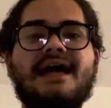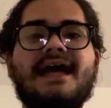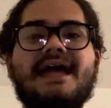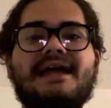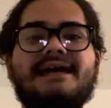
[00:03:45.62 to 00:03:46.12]

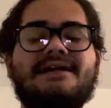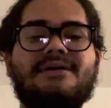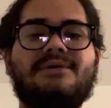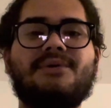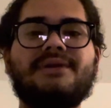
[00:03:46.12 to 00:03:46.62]
And
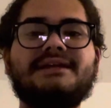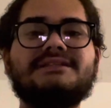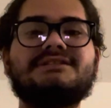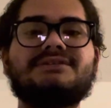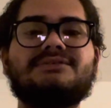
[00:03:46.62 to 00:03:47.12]
according
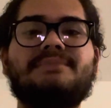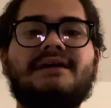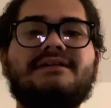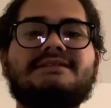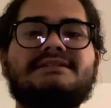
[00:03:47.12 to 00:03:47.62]
to
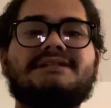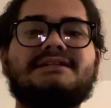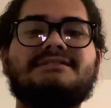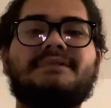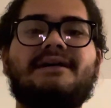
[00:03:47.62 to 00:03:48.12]
Barry's
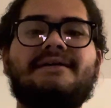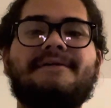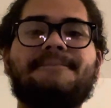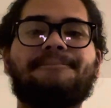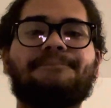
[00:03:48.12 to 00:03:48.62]
HS blog,
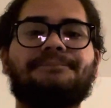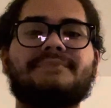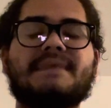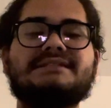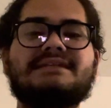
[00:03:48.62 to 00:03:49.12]

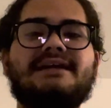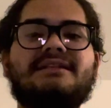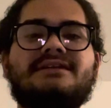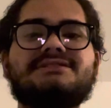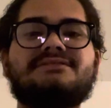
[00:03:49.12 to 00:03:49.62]

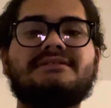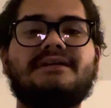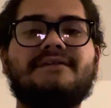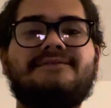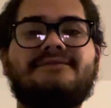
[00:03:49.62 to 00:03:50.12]
psychological
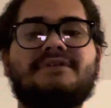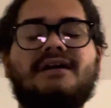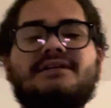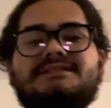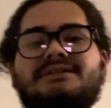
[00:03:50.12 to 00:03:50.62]

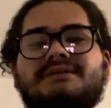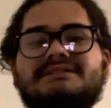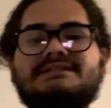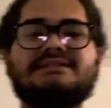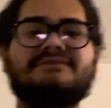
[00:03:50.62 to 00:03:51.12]

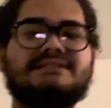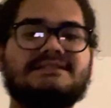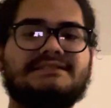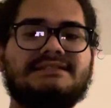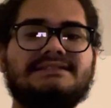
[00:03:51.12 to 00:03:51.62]
consequences of the
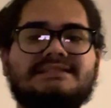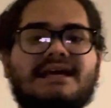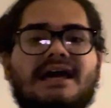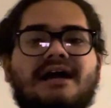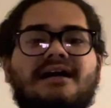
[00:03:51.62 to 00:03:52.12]
disease
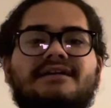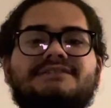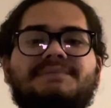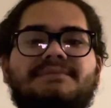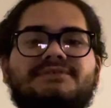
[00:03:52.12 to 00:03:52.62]
cause
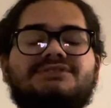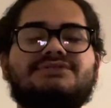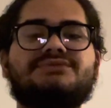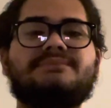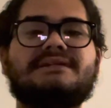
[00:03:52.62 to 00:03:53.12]
people
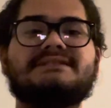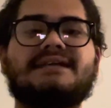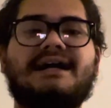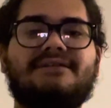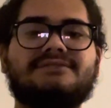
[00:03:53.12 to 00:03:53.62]
to miss
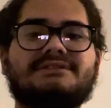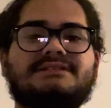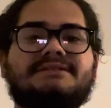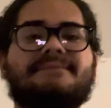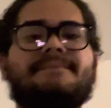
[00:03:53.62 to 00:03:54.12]
out.
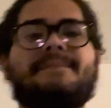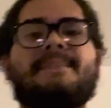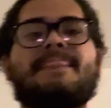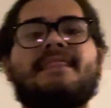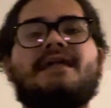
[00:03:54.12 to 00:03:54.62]

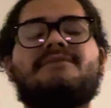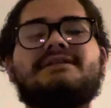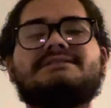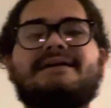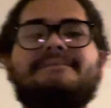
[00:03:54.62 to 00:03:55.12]
And what
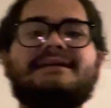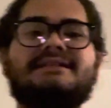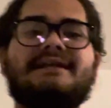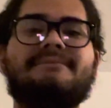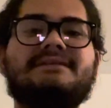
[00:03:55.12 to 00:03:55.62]
does that mean?
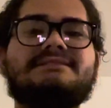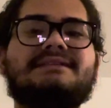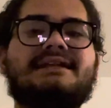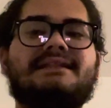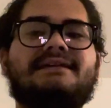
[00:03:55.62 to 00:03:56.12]
That means
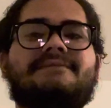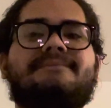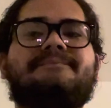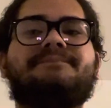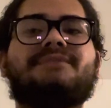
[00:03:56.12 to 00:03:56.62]
that
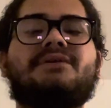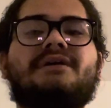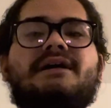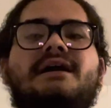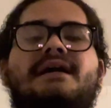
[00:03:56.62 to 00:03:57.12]

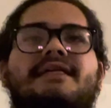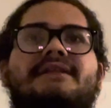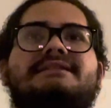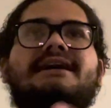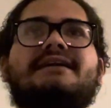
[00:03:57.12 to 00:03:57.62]

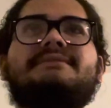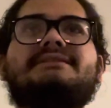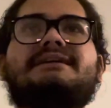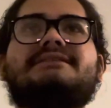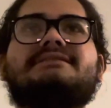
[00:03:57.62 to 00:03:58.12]
the time it
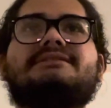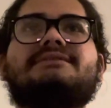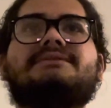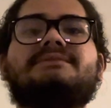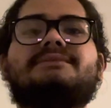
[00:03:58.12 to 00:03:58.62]
takes
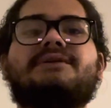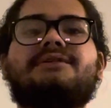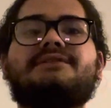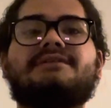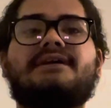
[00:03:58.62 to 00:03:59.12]
to go to
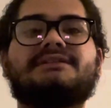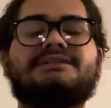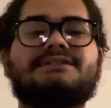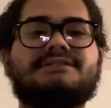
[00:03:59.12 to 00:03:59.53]
the doctors,